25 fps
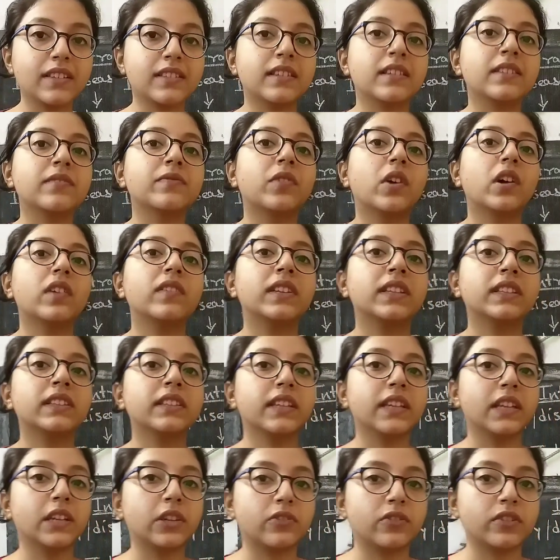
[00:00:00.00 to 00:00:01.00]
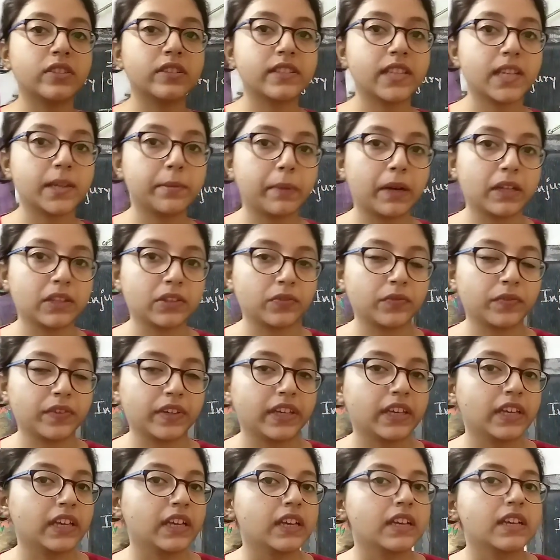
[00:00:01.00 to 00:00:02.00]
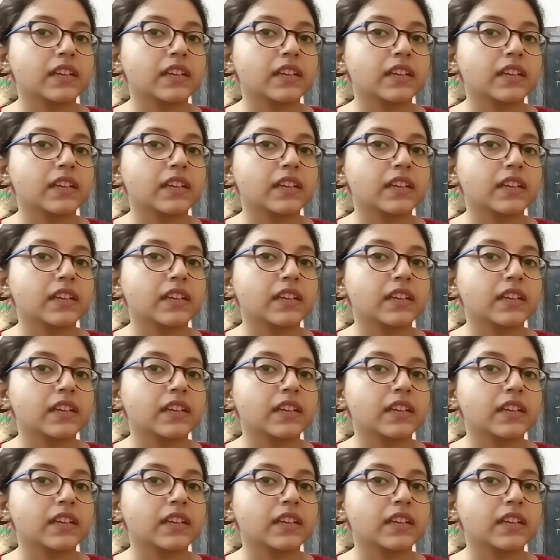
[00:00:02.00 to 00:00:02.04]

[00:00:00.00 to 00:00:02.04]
is involved in the intrinsic pathway.